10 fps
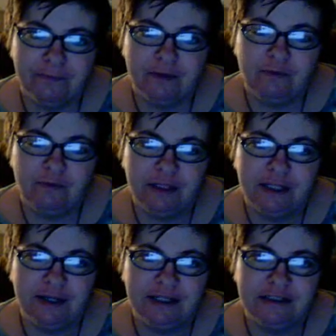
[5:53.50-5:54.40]
Really,
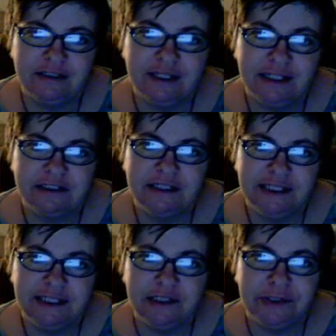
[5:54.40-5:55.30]
guys, you guys
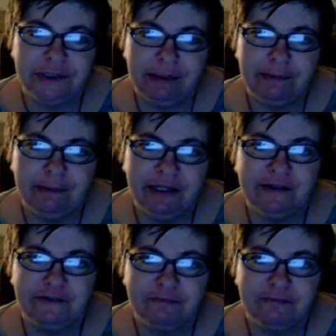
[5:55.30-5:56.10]
need to learn about MAV.